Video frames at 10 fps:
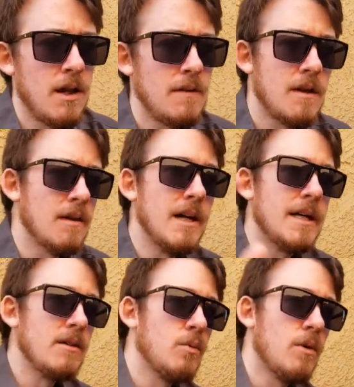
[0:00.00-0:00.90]
the
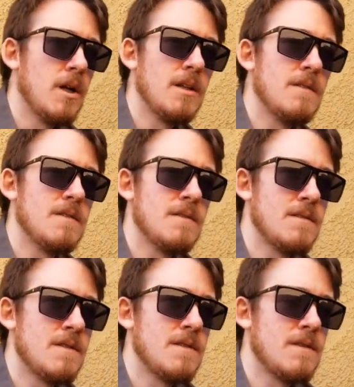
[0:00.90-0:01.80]
enlightened
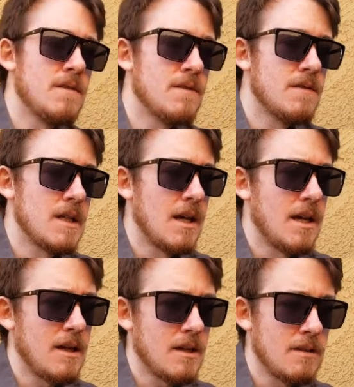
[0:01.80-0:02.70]
ones
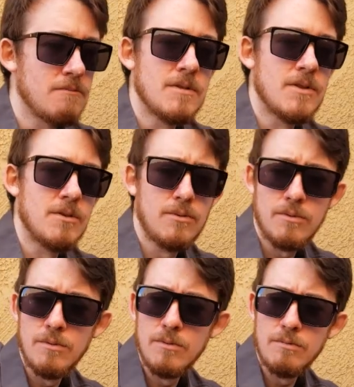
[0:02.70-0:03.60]
say
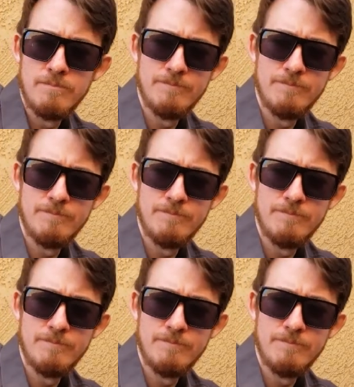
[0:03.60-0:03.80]
to